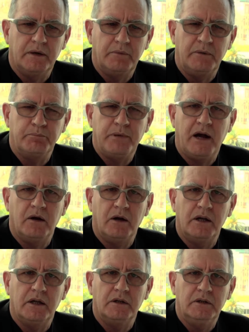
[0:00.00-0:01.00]
in
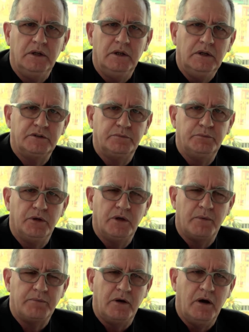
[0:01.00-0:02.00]
parallel to build
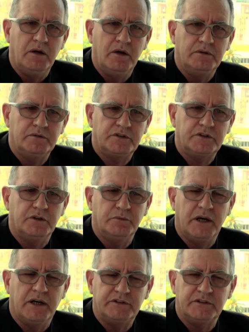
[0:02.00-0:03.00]
up their own skill
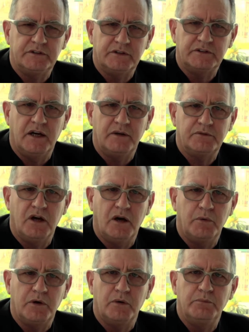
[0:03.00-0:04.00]
base at the same
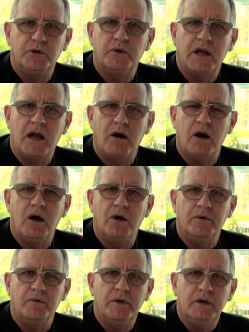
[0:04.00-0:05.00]
time we were building our
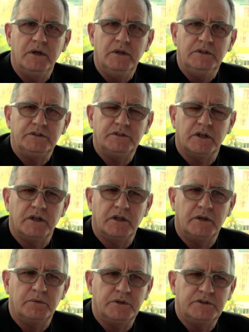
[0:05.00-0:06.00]
own. So
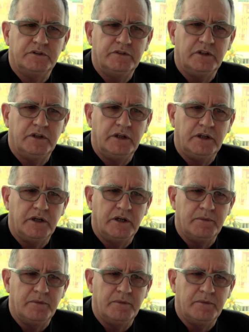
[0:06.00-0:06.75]
it was a very